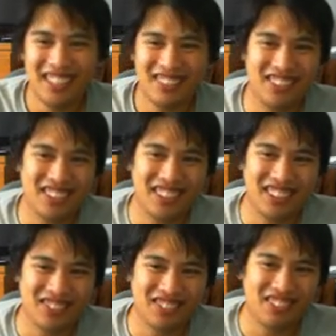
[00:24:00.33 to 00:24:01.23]
for
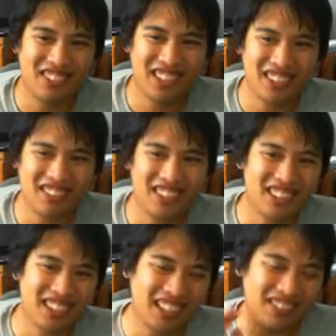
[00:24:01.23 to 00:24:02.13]
some weird
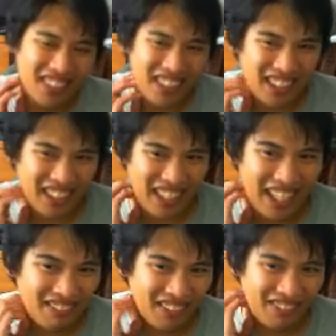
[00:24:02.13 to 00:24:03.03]
reason. I mean, he got like
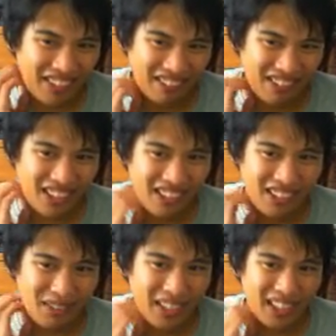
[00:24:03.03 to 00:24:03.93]
Edwin Figueroa,
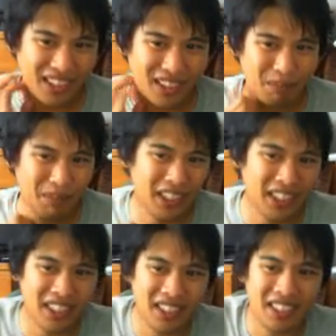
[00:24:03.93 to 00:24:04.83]
he managed to
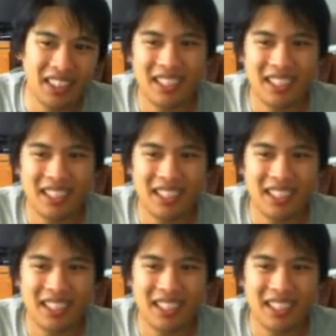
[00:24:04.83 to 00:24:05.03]
beat.